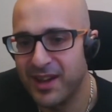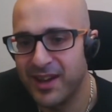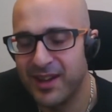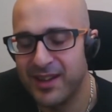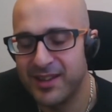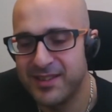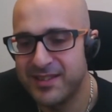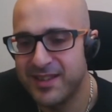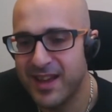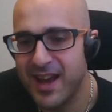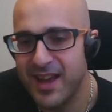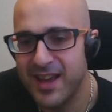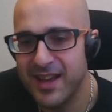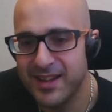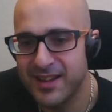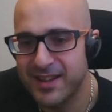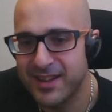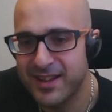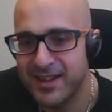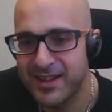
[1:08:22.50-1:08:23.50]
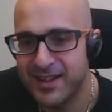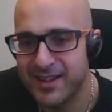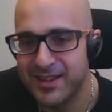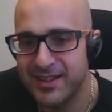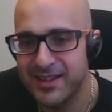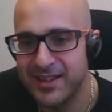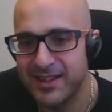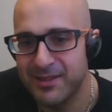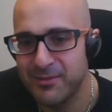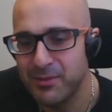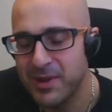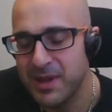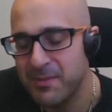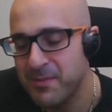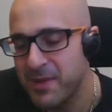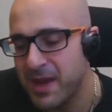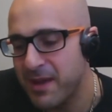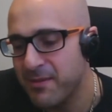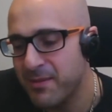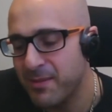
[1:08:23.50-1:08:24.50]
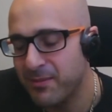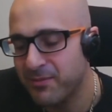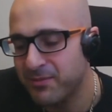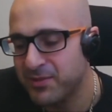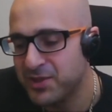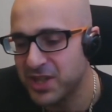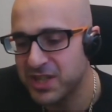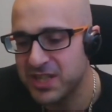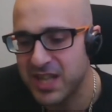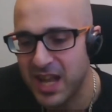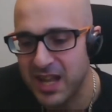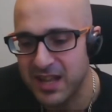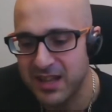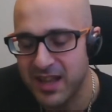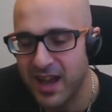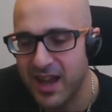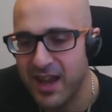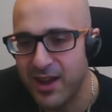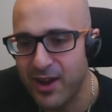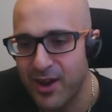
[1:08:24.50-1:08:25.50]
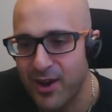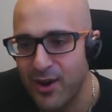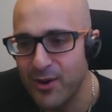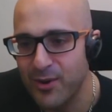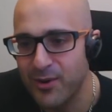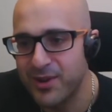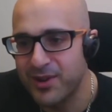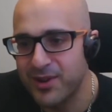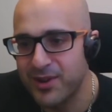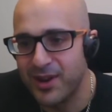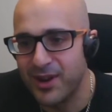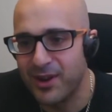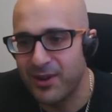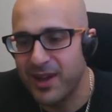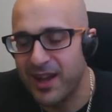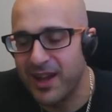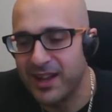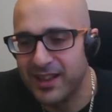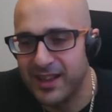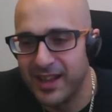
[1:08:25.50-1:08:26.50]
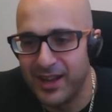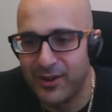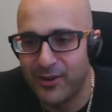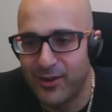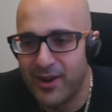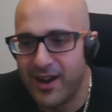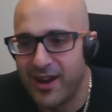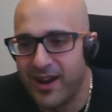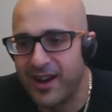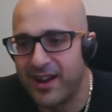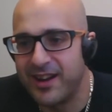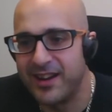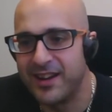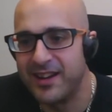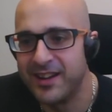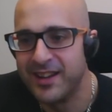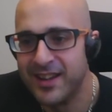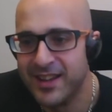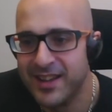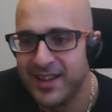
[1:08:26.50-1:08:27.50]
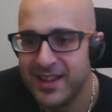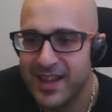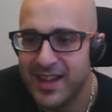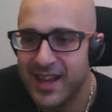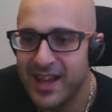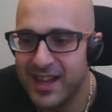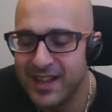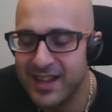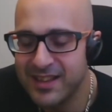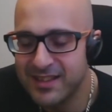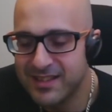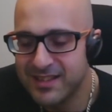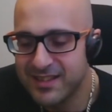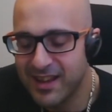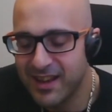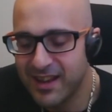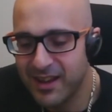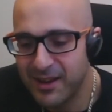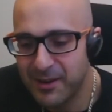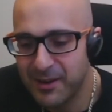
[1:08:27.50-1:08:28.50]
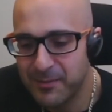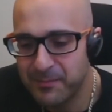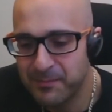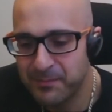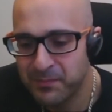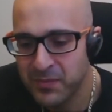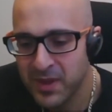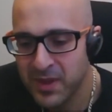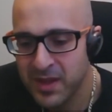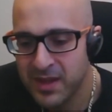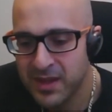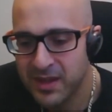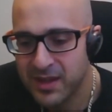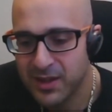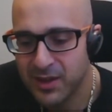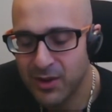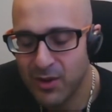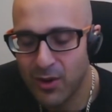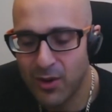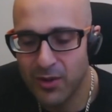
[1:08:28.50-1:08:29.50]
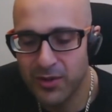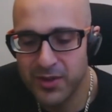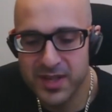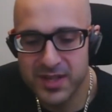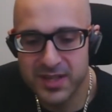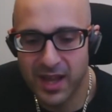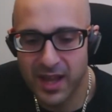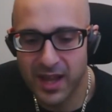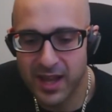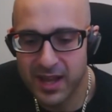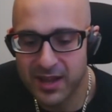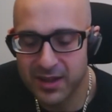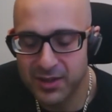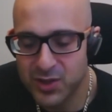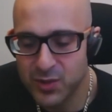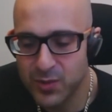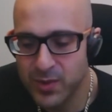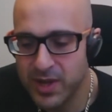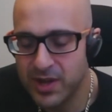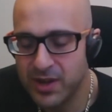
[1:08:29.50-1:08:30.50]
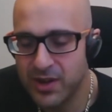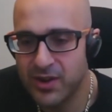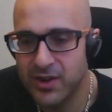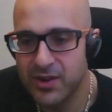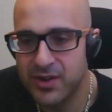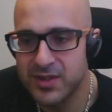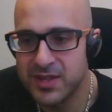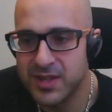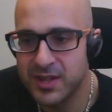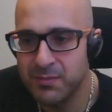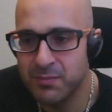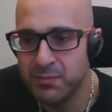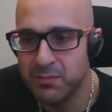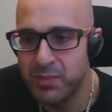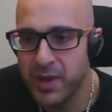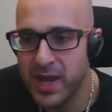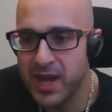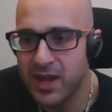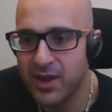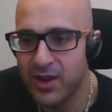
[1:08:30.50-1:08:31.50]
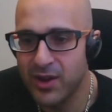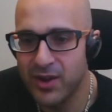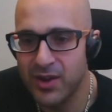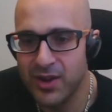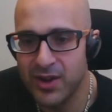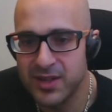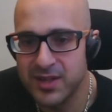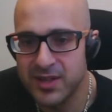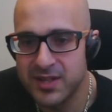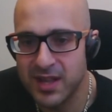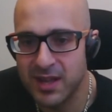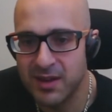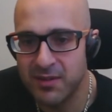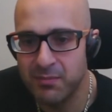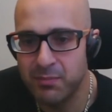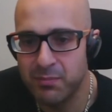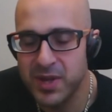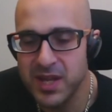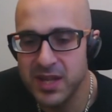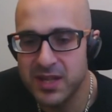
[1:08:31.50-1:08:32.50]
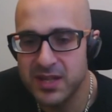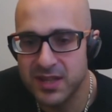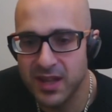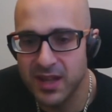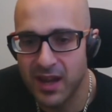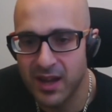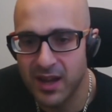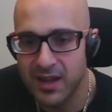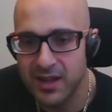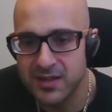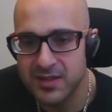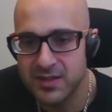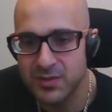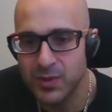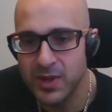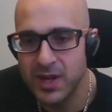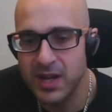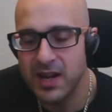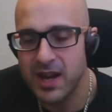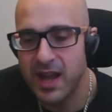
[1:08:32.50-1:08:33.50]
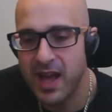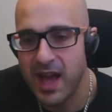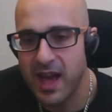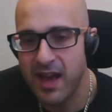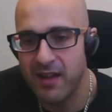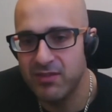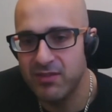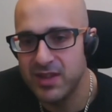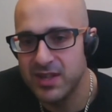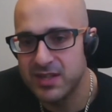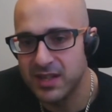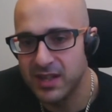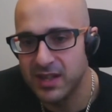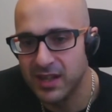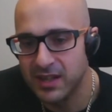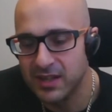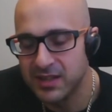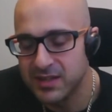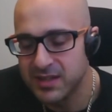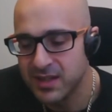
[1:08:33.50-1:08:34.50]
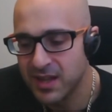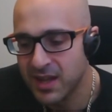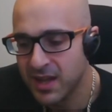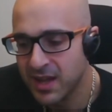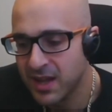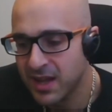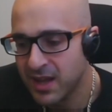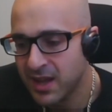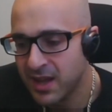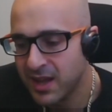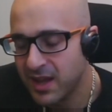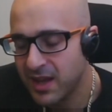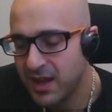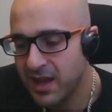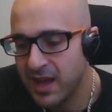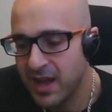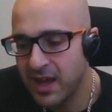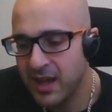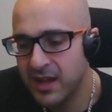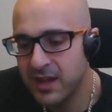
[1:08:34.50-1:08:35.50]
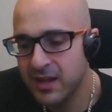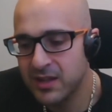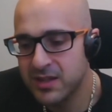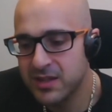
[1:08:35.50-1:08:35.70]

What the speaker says: diet. We may have just had Diet Coke, kind of later on, and all these like sweeteners and baked goods and pizzas. We didn't have these things, and